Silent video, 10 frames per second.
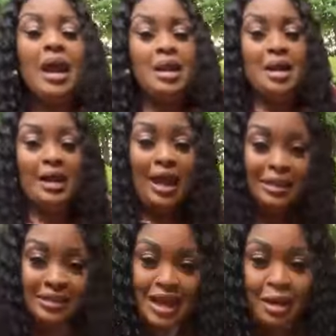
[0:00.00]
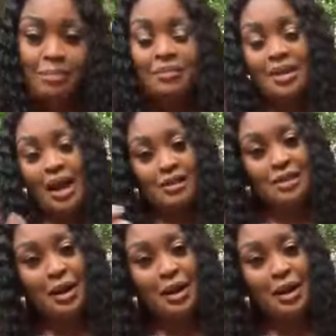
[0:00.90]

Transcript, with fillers: educate them, that's